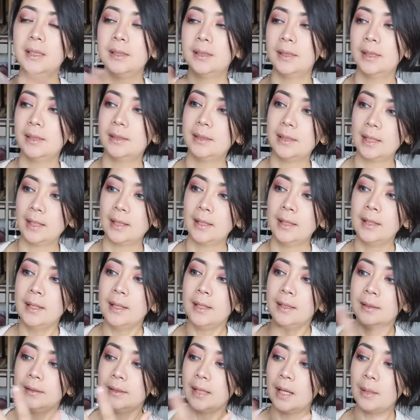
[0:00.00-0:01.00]
and then yeah.
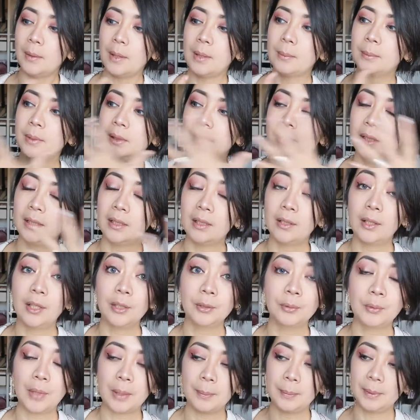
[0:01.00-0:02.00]
Now I'm gonna
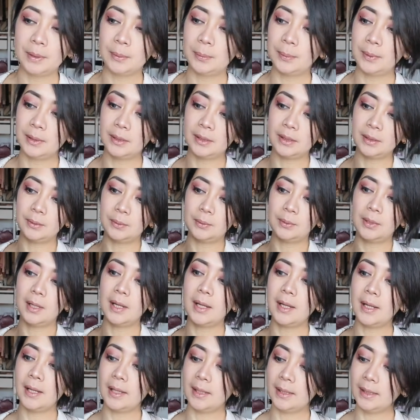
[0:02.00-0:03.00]
unwrap it with you
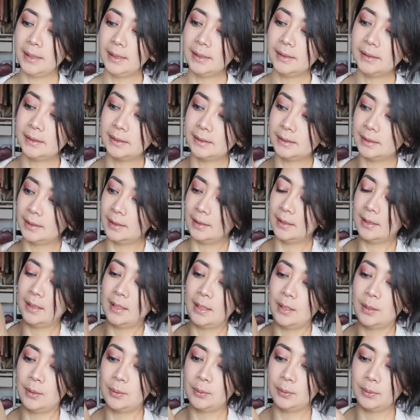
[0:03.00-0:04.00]
guys.
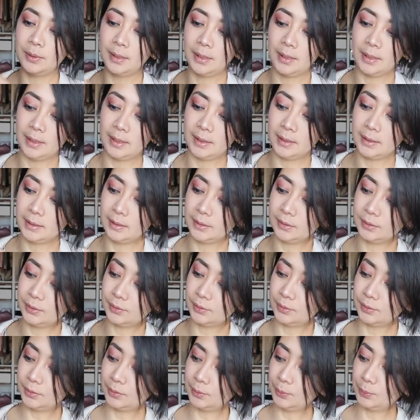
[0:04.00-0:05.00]
Okay,
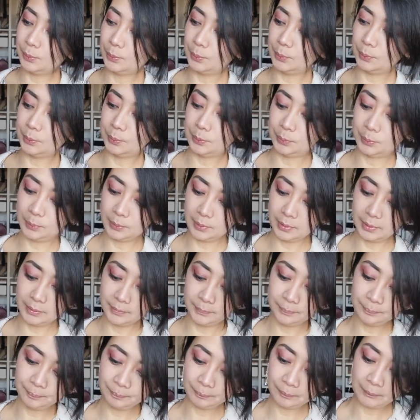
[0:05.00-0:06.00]
so
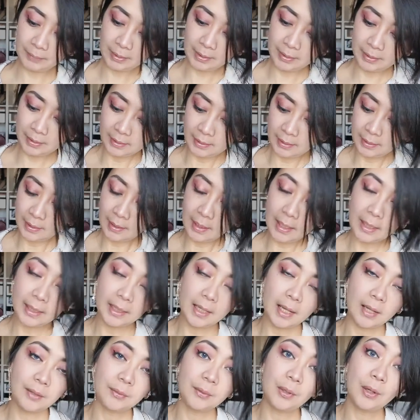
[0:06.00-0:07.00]
I
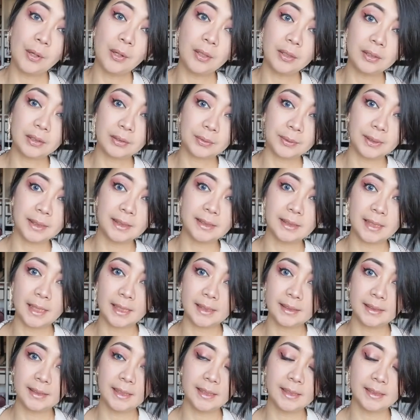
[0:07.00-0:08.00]
have all three
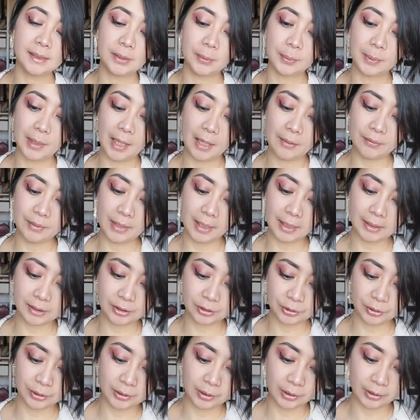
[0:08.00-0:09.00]
sizes. So we have the
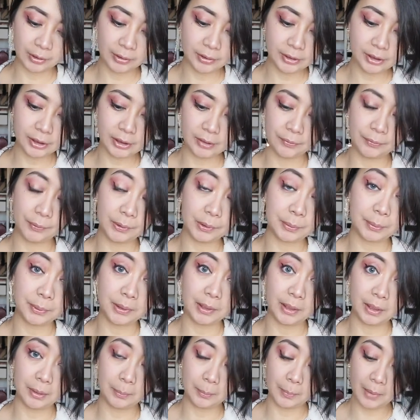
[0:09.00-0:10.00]
extra large, the first one
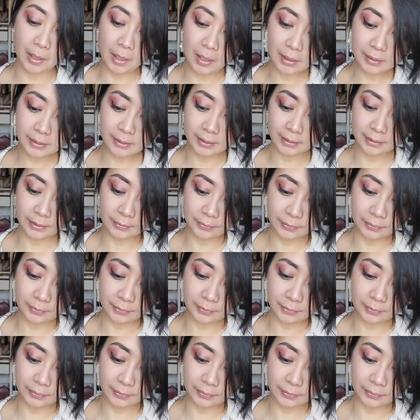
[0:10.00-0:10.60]
I unboxed.